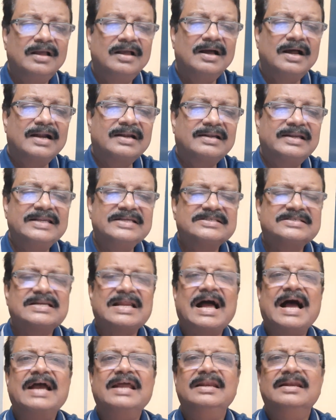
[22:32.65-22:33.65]
At least
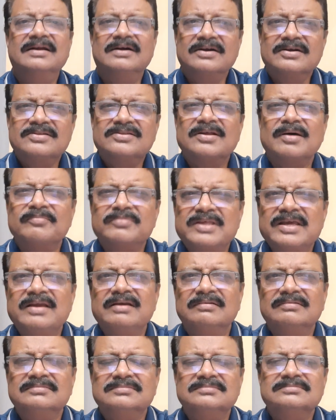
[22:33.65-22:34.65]
I learned
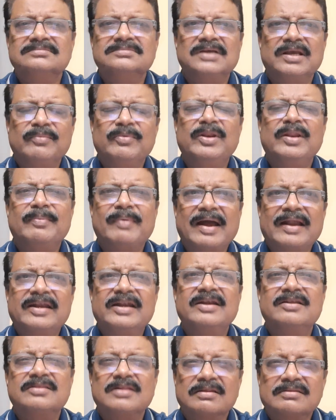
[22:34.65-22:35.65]
something, even if I
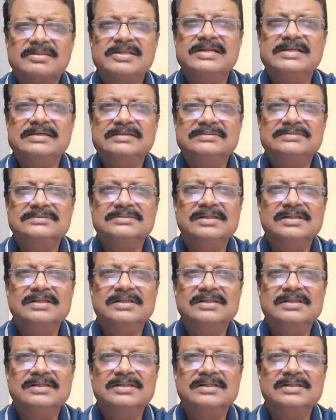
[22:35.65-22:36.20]
didn't succeed.